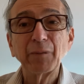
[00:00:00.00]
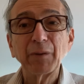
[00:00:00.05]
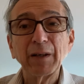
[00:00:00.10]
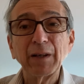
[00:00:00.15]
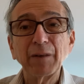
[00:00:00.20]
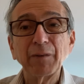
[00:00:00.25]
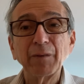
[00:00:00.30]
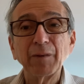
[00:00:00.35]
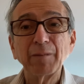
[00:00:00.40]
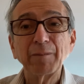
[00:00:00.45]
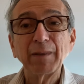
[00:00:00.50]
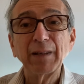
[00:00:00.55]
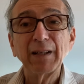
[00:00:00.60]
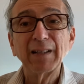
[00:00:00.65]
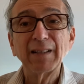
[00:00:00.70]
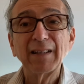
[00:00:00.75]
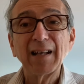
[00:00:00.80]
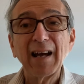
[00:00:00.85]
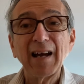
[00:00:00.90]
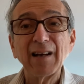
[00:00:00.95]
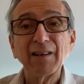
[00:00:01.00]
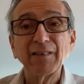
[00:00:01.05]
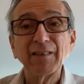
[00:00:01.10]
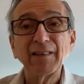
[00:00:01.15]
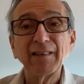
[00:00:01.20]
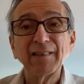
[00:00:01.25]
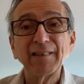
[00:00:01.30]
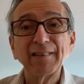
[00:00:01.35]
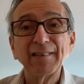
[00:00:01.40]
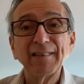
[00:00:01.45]
week would be a
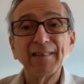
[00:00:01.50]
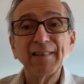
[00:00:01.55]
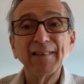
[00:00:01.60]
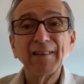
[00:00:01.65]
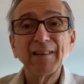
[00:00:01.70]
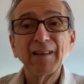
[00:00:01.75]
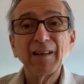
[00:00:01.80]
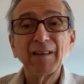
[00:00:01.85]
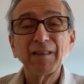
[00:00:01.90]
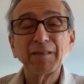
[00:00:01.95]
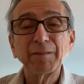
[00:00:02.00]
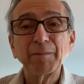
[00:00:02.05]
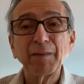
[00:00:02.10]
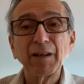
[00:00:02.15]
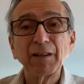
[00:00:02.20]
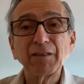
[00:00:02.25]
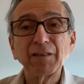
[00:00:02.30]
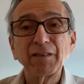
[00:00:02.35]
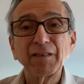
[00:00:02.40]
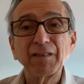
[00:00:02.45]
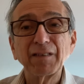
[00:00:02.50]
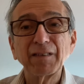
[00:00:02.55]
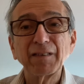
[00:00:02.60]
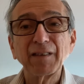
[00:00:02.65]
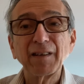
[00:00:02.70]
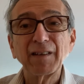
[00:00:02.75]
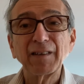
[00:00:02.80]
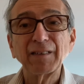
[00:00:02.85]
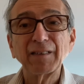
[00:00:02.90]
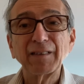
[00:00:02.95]
downer, as much as
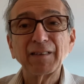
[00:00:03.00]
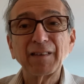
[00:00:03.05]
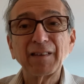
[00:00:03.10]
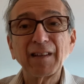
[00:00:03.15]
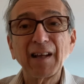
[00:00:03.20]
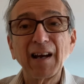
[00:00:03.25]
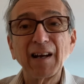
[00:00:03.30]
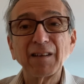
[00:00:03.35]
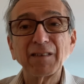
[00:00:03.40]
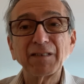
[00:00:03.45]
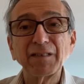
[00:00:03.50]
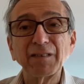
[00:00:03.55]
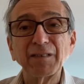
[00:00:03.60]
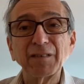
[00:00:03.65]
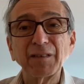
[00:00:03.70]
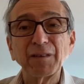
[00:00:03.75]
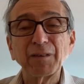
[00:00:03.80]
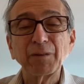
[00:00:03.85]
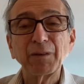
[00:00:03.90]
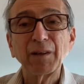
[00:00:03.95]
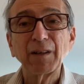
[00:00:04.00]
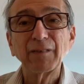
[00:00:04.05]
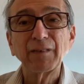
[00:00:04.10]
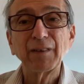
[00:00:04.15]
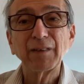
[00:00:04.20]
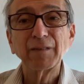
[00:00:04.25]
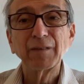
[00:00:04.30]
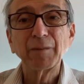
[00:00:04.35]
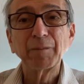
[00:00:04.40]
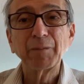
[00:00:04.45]
1,000 to
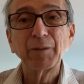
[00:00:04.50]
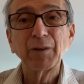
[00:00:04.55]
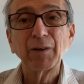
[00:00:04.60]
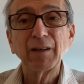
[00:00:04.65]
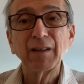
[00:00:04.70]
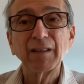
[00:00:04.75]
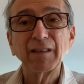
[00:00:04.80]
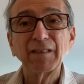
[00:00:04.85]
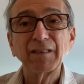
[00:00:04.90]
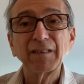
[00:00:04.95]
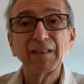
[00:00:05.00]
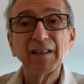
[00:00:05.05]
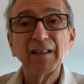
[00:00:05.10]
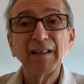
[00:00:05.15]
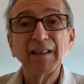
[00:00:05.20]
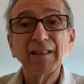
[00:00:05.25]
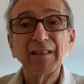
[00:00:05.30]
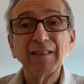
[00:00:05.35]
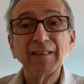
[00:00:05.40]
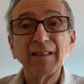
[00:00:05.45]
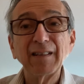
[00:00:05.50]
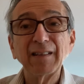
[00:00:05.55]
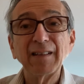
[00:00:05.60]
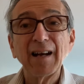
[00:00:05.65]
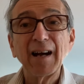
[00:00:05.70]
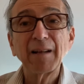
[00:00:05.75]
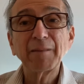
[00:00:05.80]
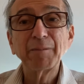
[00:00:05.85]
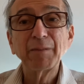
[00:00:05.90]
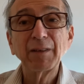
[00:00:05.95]
1,200 points. Did
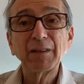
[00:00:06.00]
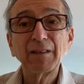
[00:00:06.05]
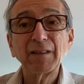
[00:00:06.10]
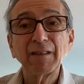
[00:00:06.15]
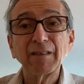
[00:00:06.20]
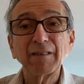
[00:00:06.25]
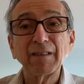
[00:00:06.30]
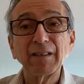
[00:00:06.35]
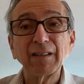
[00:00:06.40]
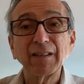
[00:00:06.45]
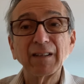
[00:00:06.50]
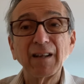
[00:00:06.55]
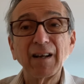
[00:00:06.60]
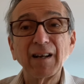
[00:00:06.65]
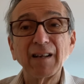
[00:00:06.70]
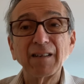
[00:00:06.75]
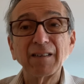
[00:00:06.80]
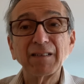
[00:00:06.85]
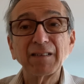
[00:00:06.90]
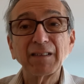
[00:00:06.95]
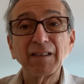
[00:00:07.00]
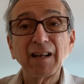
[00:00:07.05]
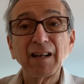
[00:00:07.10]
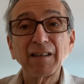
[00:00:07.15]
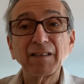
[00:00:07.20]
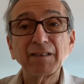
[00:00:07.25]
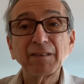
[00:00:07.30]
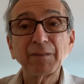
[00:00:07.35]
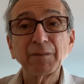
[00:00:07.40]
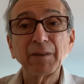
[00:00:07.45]
not materialize
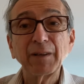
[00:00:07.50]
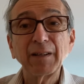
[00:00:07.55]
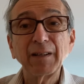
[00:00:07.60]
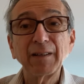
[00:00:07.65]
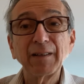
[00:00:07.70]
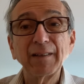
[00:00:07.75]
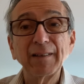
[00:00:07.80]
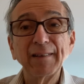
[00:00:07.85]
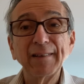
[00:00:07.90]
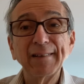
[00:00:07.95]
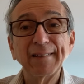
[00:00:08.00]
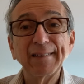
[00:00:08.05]
last week,